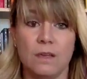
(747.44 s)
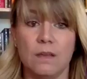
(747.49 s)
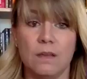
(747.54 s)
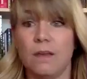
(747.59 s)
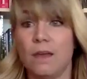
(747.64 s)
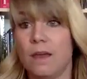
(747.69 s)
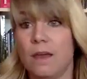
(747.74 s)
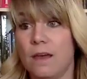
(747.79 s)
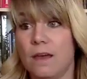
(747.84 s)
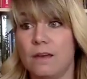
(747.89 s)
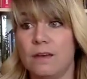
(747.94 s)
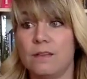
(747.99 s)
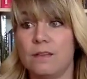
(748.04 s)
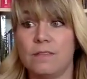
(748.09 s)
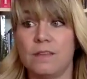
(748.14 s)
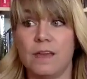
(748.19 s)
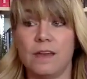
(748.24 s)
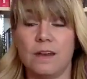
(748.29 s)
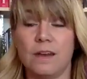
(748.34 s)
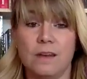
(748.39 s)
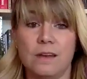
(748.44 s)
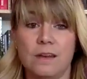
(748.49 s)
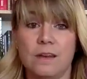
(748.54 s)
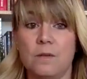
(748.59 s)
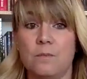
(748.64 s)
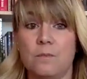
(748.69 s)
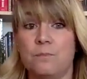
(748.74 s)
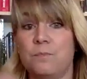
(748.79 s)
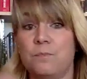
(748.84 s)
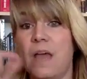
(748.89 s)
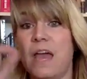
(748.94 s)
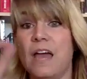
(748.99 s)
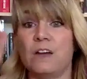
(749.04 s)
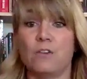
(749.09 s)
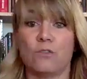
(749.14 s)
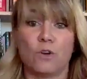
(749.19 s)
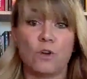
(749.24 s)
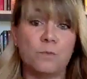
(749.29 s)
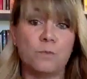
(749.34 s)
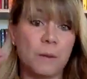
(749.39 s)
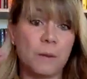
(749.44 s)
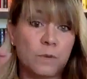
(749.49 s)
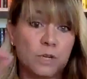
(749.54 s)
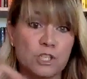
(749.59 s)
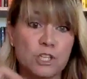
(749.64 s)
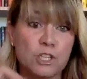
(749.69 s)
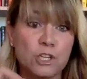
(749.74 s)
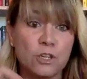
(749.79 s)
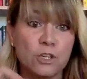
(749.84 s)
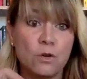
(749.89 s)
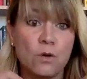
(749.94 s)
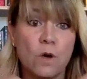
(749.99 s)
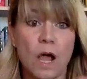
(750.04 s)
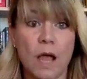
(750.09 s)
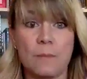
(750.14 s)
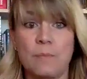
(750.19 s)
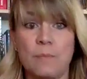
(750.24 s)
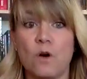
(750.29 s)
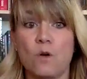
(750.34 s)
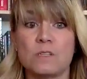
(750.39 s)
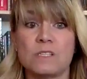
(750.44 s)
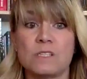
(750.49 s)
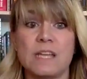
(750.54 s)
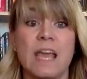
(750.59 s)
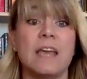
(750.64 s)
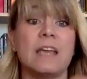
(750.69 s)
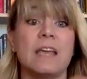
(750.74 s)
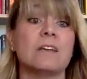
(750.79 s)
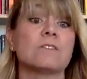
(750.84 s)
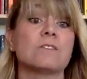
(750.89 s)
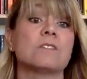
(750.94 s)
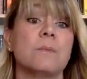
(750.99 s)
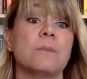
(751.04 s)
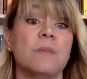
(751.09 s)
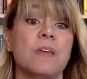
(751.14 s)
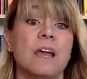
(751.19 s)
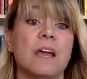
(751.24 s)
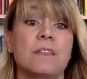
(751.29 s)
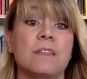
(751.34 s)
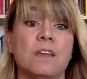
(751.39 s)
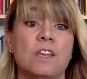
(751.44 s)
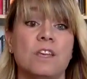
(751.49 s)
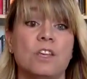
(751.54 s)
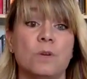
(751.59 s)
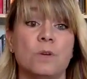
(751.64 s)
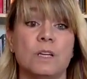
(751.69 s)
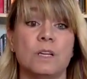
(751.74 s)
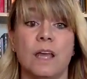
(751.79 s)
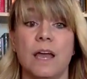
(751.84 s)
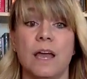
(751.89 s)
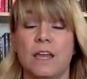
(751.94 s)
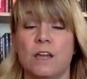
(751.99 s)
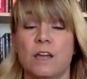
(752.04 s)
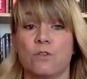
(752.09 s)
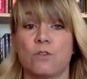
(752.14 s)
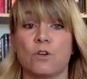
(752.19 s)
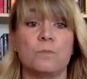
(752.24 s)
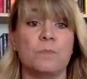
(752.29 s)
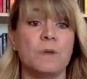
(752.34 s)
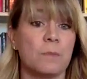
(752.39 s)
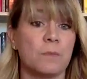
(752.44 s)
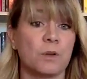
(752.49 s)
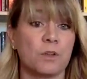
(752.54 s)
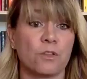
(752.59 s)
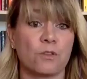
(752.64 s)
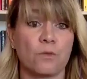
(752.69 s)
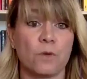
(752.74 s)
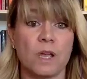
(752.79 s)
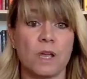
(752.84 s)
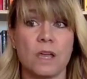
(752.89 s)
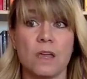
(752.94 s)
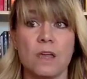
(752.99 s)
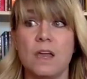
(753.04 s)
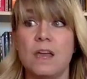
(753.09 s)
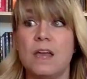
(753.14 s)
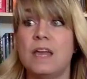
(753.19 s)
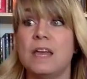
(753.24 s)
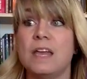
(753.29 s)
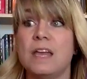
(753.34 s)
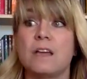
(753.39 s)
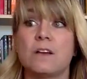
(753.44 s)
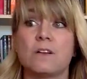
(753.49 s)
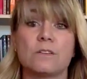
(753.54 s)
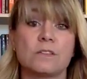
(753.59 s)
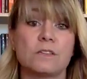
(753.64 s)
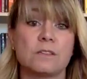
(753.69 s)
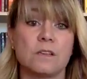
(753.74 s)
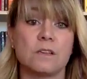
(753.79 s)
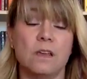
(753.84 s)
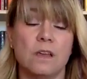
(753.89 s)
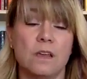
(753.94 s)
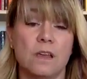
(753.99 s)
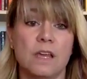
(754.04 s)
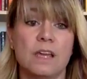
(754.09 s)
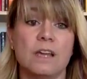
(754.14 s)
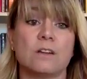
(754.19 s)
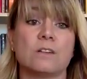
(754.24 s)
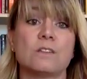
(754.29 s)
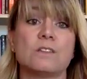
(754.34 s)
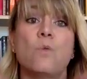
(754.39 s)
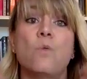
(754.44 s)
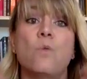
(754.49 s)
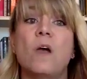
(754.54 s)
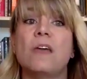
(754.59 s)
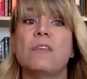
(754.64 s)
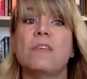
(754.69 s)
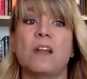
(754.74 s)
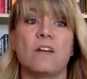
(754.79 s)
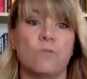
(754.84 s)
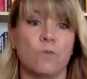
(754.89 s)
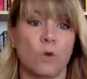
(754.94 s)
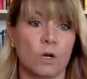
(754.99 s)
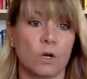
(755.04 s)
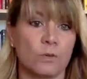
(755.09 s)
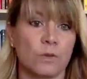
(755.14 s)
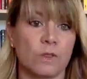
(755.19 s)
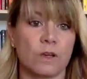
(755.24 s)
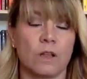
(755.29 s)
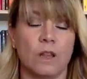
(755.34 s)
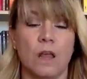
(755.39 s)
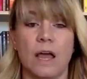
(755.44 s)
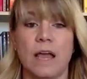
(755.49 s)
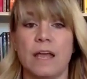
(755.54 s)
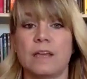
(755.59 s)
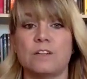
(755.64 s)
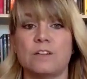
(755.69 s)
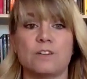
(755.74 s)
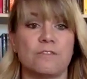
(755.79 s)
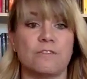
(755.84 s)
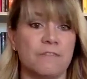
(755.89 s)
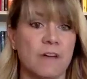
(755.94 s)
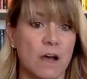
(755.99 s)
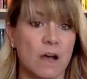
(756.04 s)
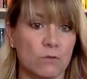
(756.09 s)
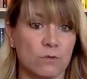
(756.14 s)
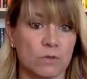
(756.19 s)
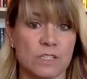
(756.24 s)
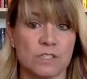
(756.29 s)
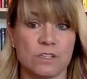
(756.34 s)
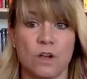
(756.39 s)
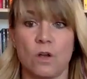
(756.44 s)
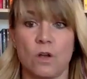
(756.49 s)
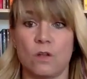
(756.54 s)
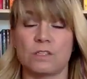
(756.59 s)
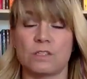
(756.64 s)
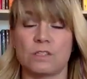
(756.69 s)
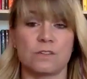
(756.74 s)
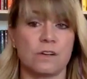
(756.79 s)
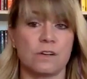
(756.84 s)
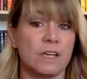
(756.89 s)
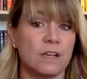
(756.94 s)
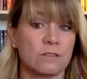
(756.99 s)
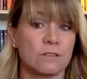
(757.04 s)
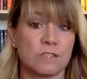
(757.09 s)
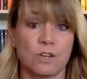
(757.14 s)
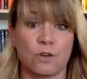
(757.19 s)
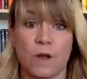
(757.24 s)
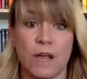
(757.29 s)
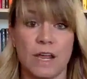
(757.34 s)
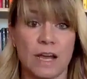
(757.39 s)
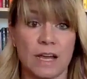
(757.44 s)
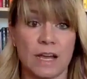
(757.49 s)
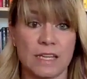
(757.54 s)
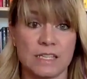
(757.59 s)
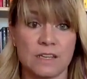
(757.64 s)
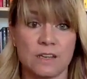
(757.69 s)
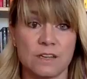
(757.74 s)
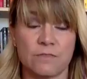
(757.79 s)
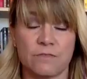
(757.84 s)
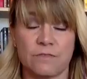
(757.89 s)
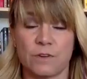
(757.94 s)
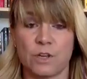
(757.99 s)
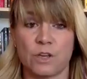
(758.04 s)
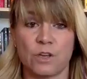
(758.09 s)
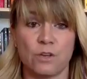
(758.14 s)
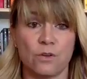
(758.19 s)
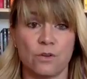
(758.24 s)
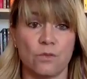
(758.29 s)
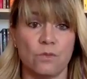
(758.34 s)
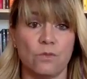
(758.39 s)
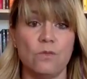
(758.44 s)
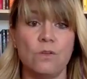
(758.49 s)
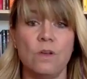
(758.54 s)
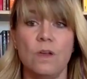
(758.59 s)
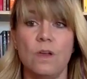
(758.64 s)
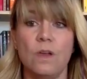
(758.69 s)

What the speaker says: And group number 2, I post, hey, here's something I think you would like. Group number 3, here's a way that I've worked with a client or found results, or here's a great idea for you.